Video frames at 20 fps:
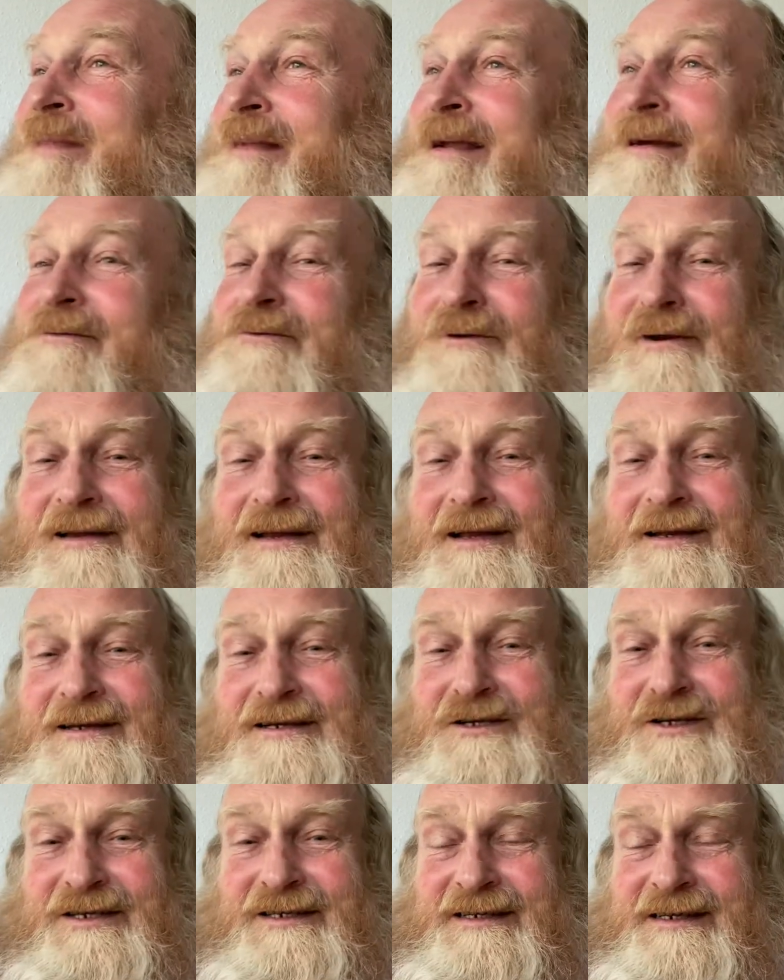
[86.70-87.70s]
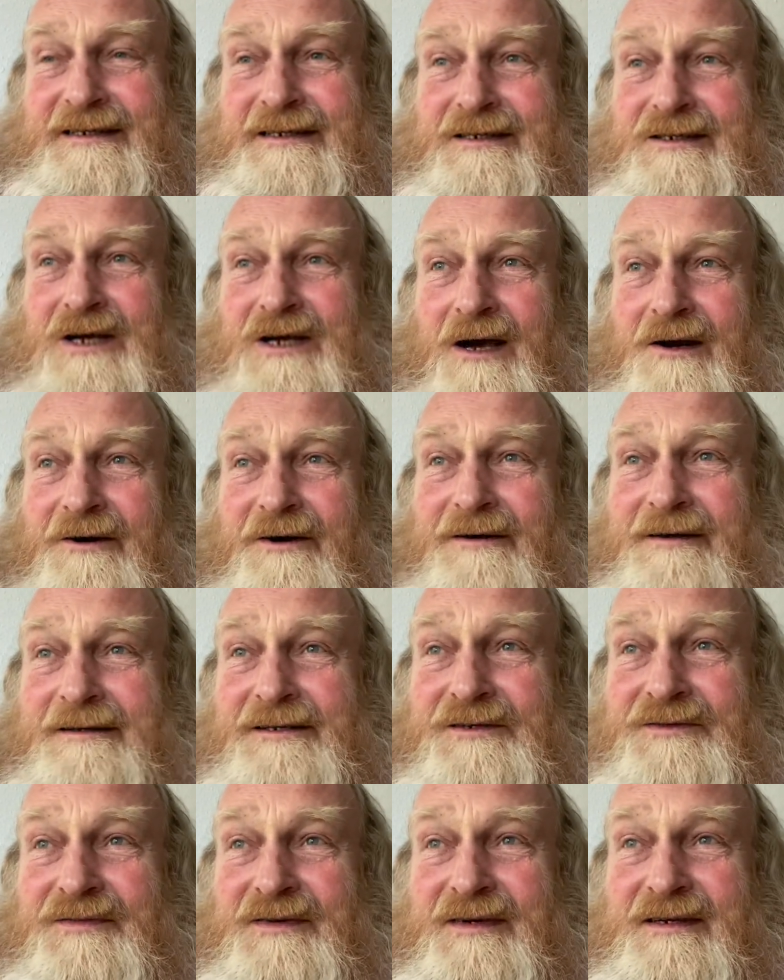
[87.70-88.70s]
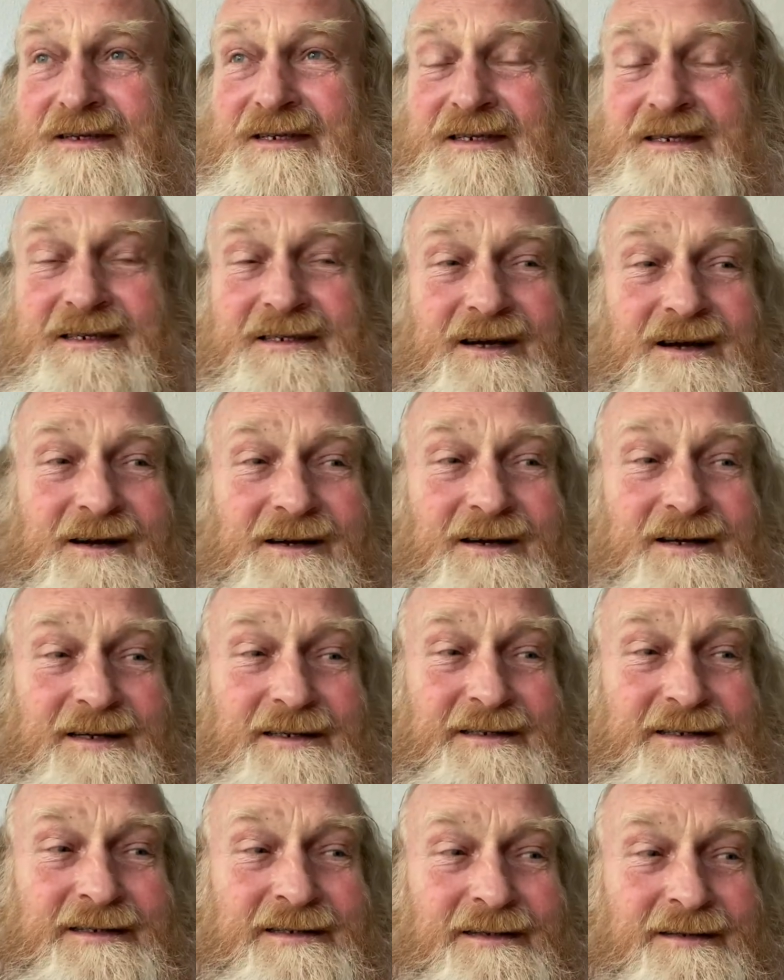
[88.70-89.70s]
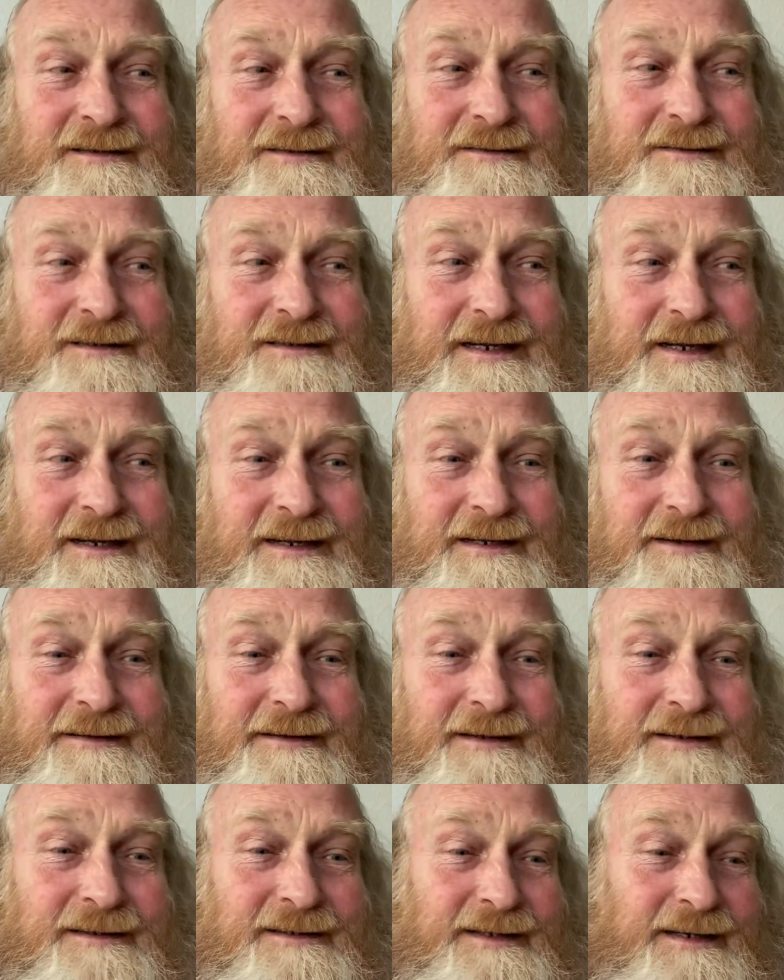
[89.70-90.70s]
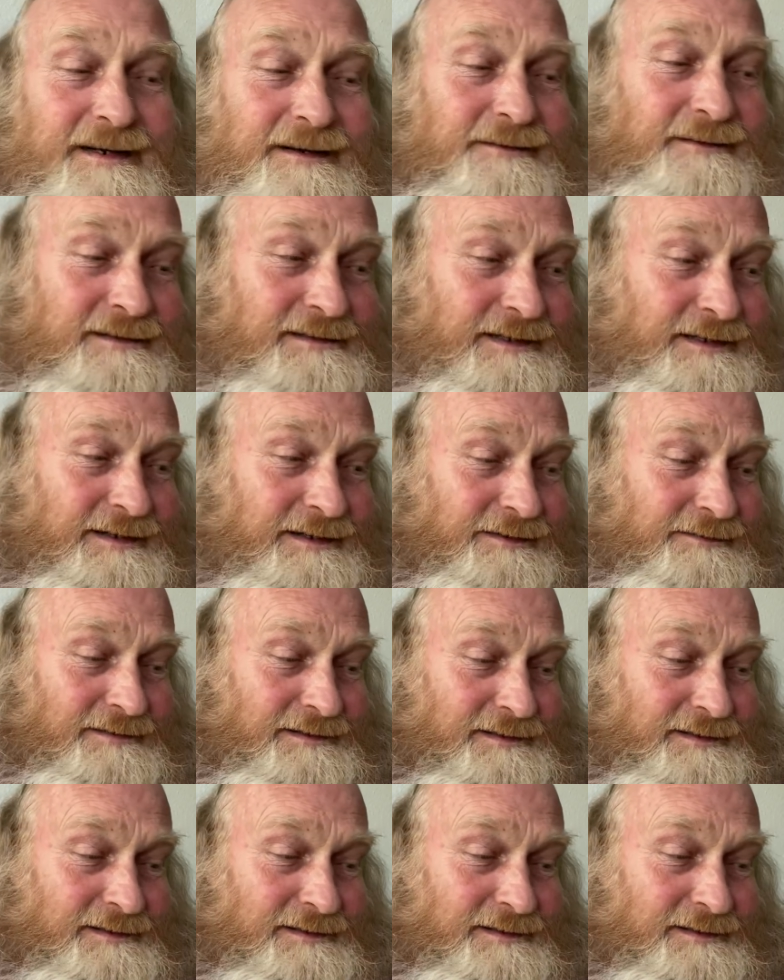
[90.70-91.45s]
Religious intolerance for a start. Oh, dearie, dearie, dearie,